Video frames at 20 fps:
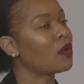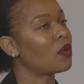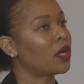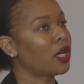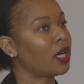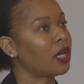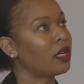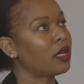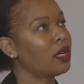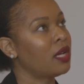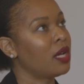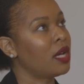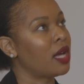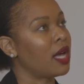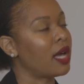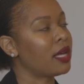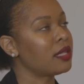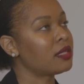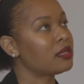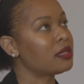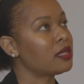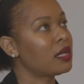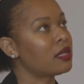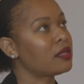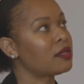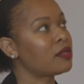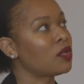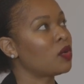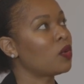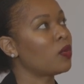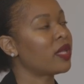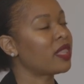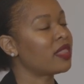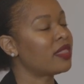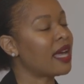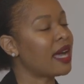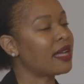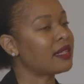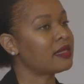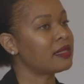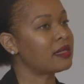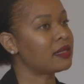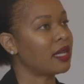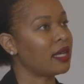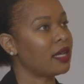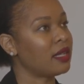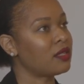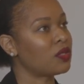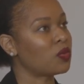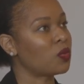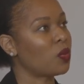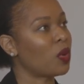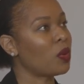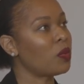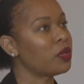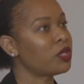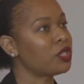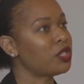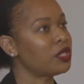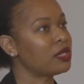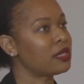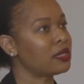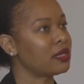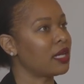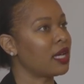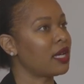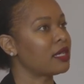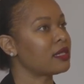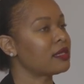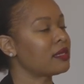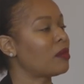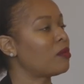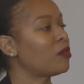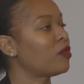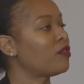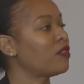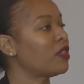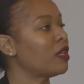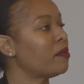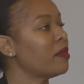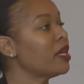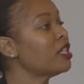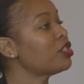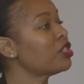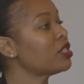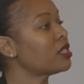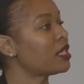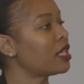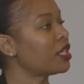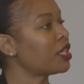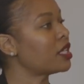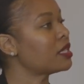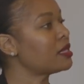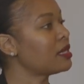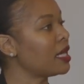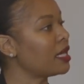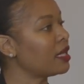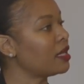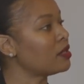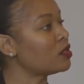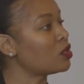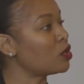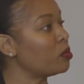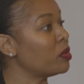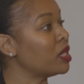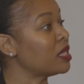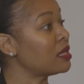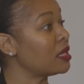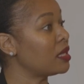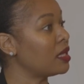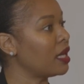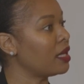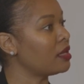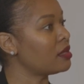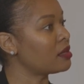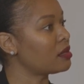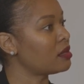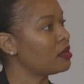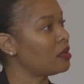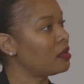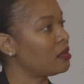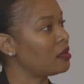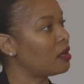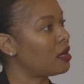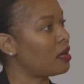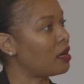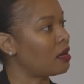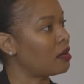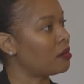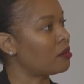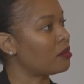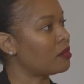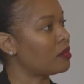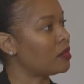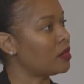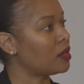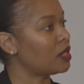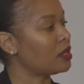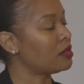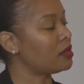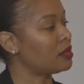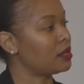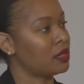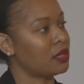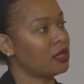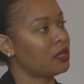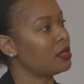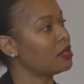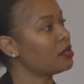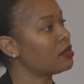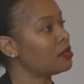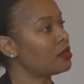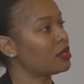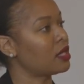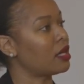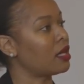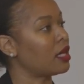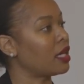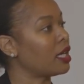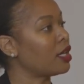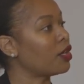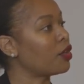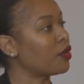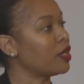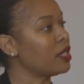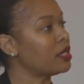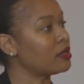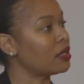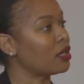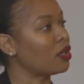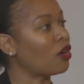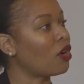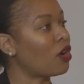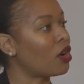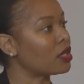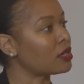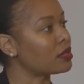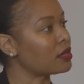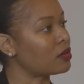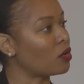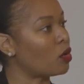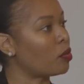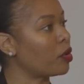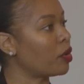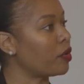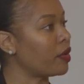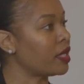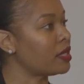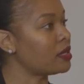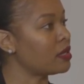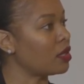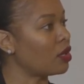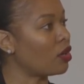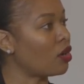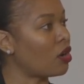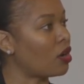Okay, and so with that said, what would you say are some of the measures that you're taking to mitigate this increasing costs, operating